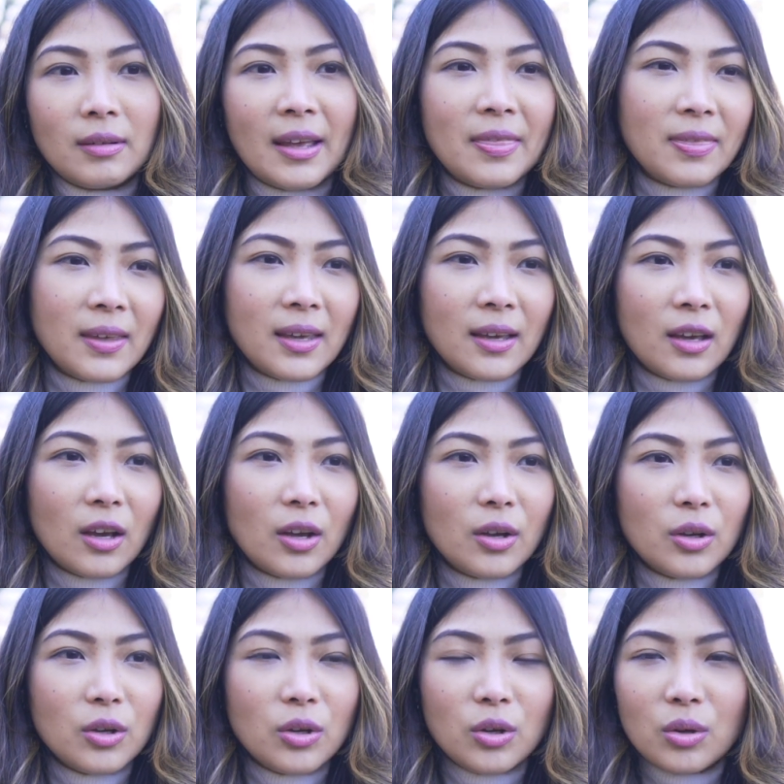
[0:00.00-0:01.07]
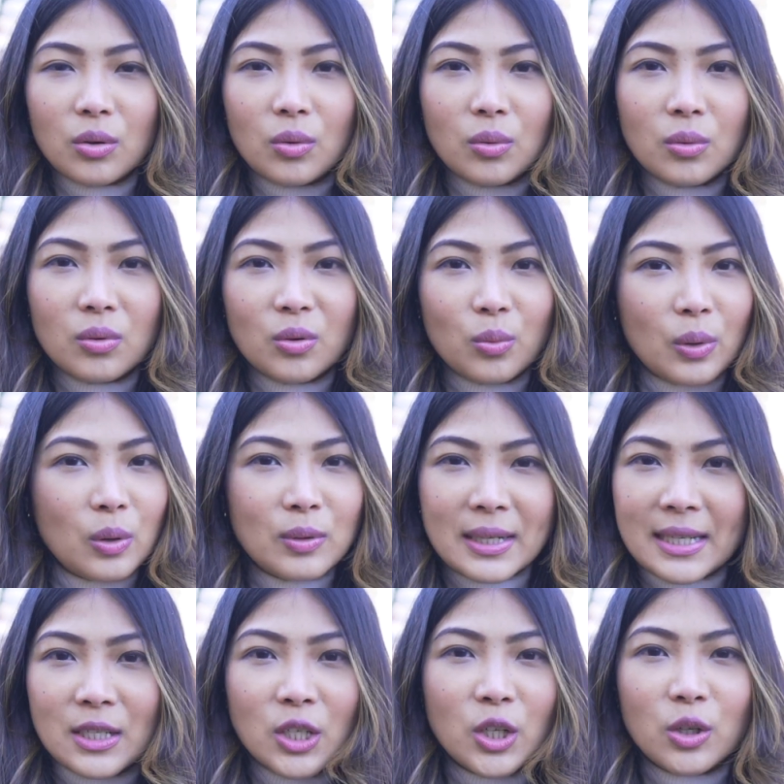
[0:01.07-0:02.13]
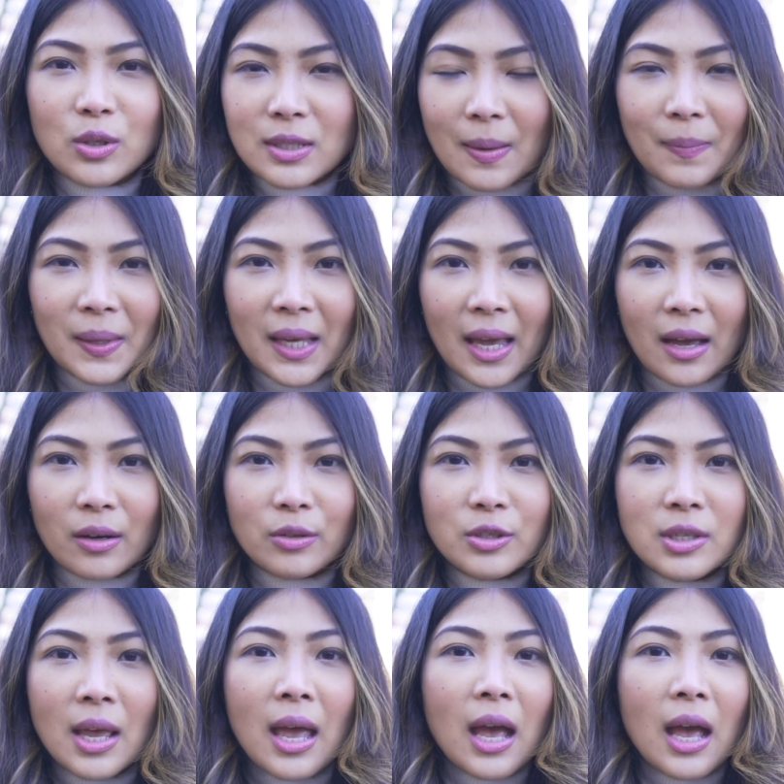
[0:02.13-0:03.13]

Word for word: I think you will need to do something else.